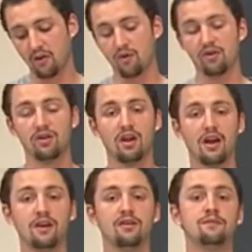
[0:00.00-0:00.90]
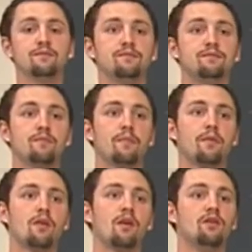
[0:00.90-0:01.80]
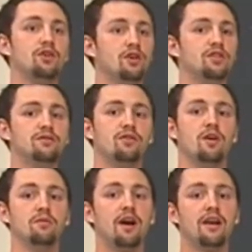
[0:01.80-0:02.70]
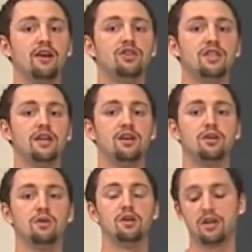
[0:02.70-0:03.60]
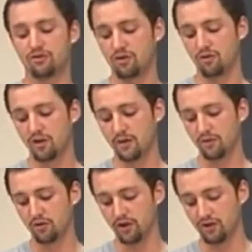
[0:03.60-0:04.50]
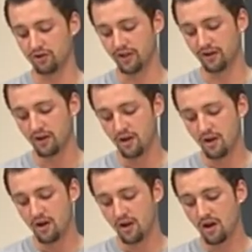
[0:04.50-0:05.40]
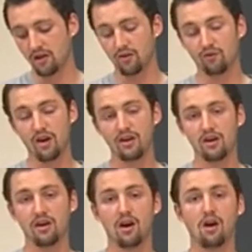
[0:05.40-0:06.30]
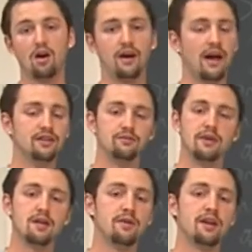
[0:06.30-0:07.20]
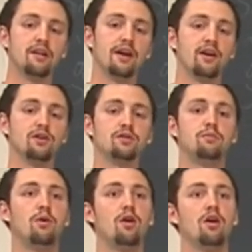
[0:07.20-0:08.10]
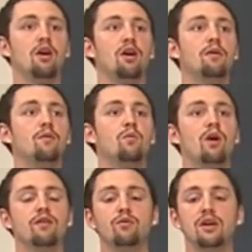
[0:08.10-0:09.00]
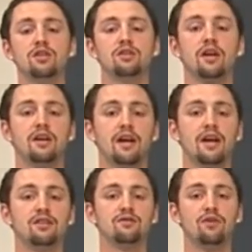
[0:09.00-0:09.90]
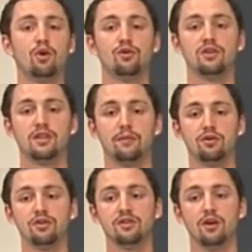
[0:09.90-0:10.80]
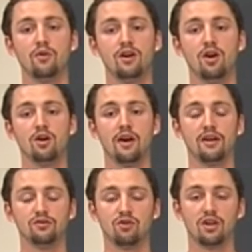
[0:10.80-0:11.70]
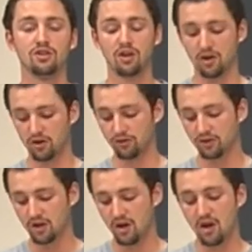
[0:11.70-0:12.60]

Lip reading: where the light turns from light energy into electrochemical energy. The retina has many layers, one of which contains photoreceptors that we know as rods and cones.